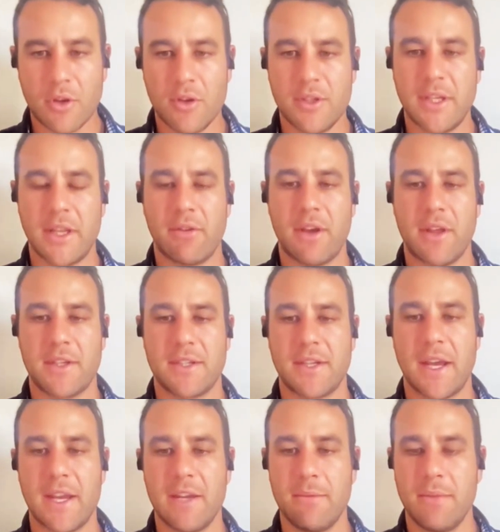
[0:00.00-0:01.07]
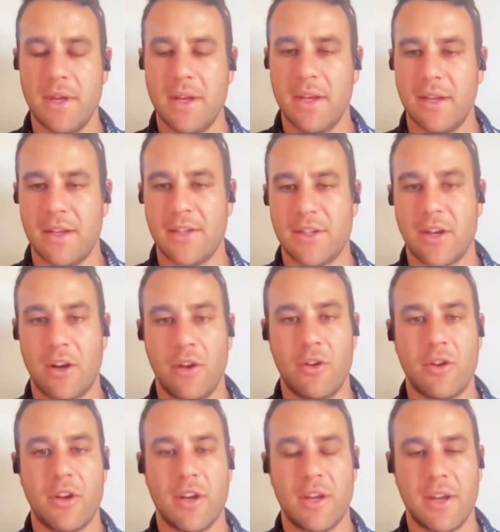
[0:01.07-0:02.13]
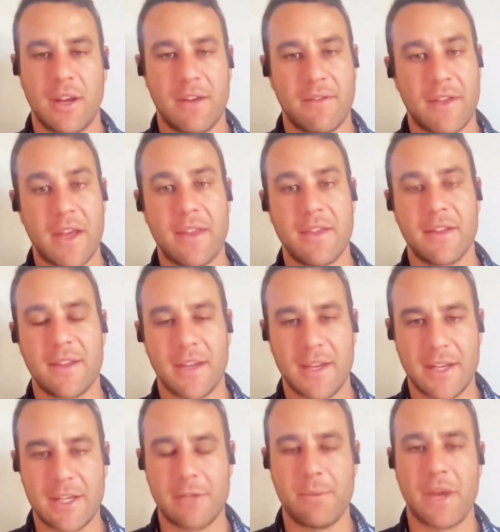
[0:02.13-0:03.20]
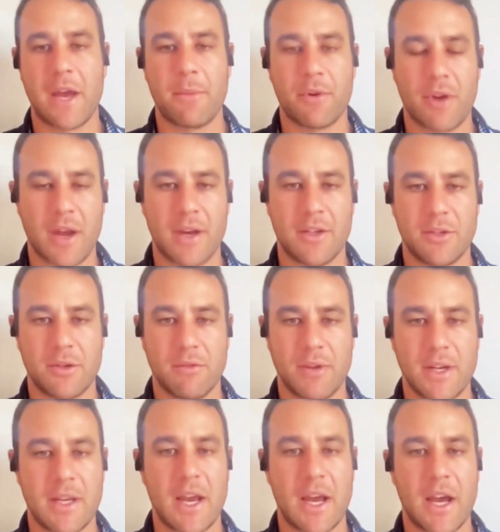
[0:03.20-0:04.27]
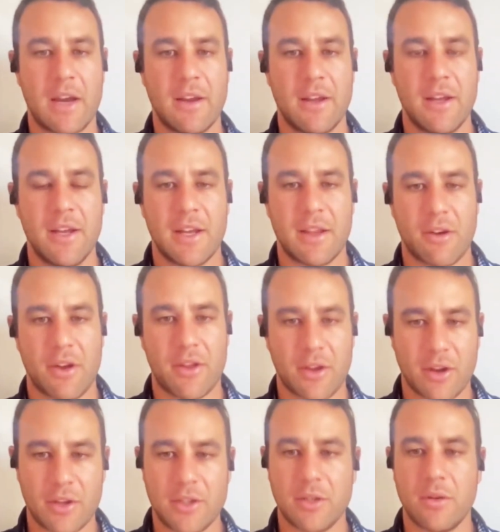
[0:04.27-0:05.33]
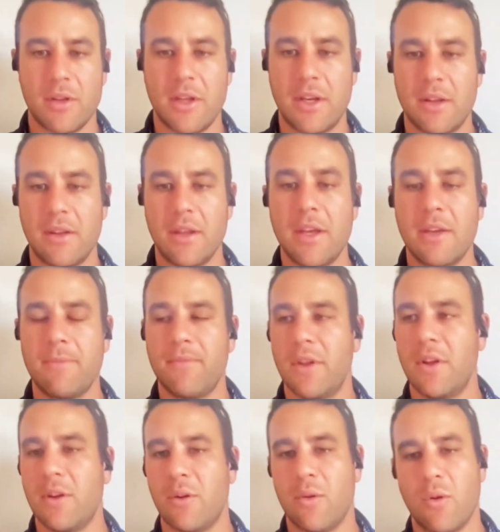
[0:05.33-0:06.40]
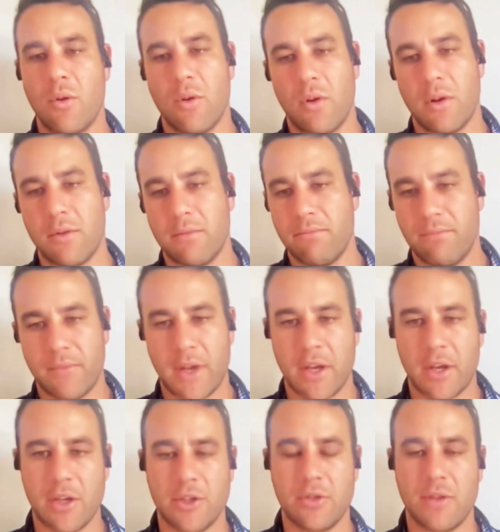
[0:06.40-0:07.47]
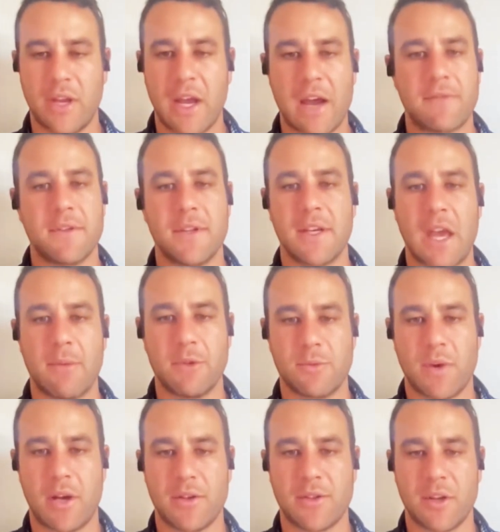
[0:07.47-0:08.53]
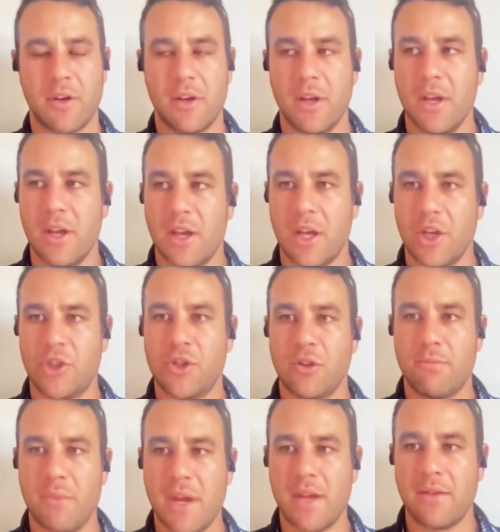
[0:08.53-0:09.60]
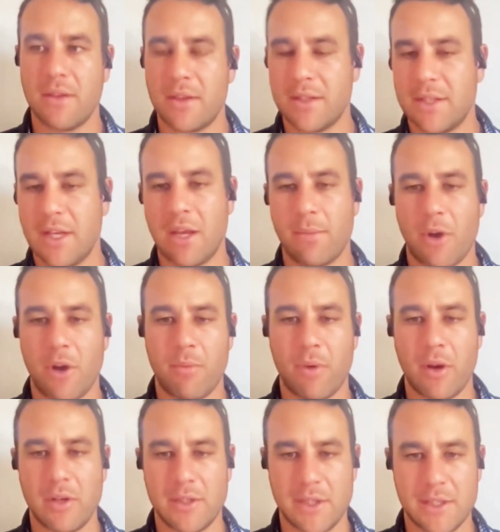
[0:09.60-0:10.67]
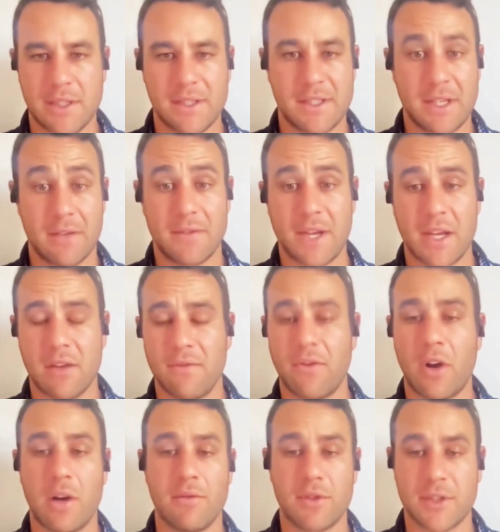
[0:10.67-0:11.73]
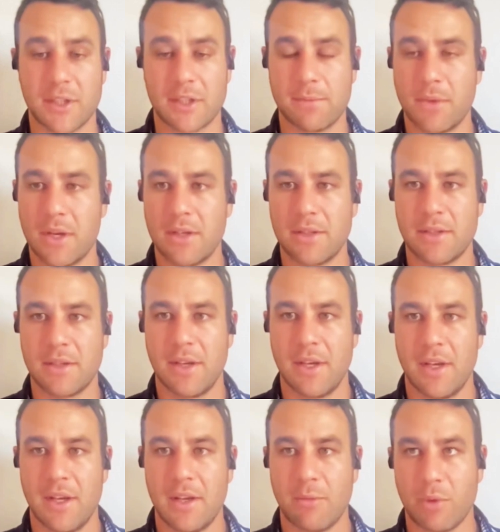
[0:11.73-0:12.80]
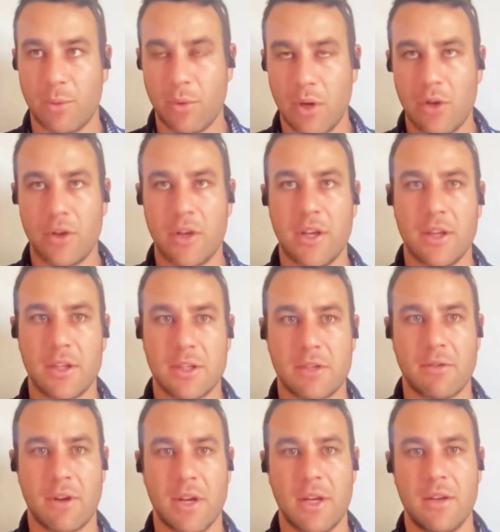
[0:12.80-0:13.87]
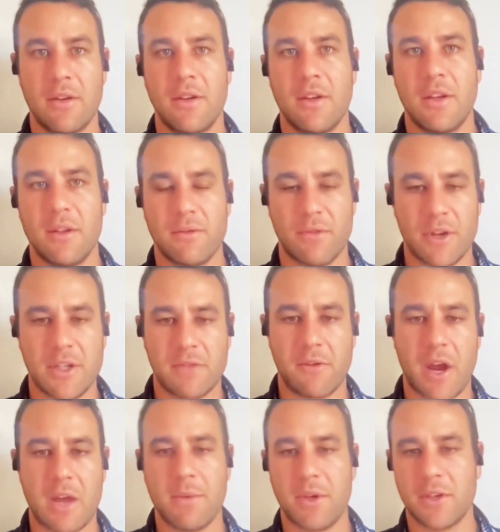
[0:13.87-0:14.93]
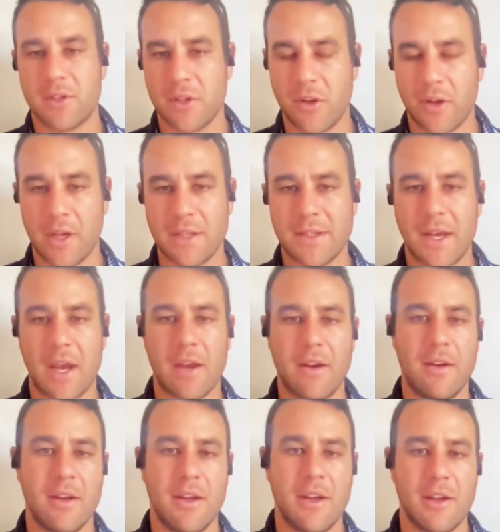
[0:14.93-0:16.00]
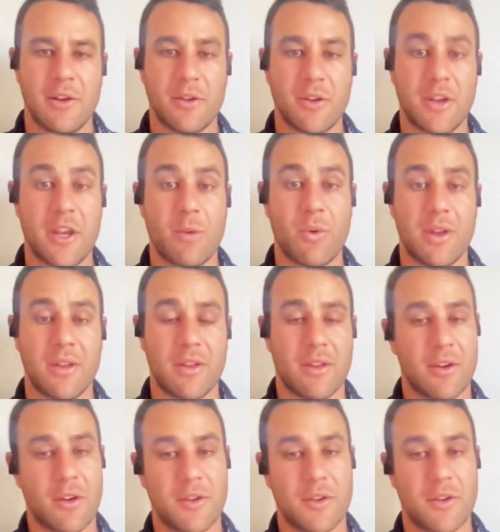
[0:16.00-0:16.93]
who's either at the stadium, is going to look at it, and if they think it needs to be upgraded to a red card, they're either going to do it then and there, or they're going to do that after the game as well. So it should mean that the TMO process, instead of taking 5 or 6 minutes, when we're looking at the screen, freeze framing, slowing it down, looking at whether the